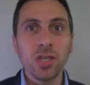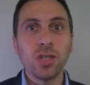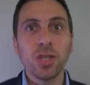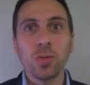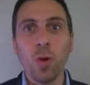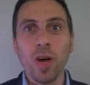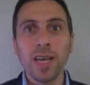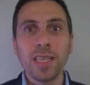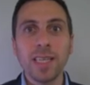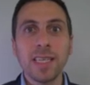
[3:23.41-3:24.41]
Just
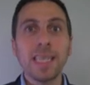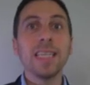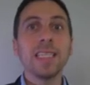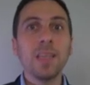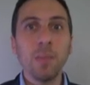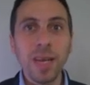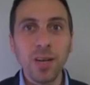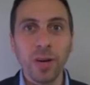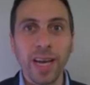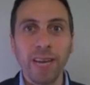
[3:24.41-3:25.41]
why did the ECB
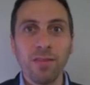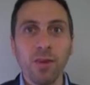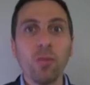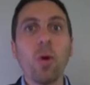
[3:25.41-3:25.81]
not get involved?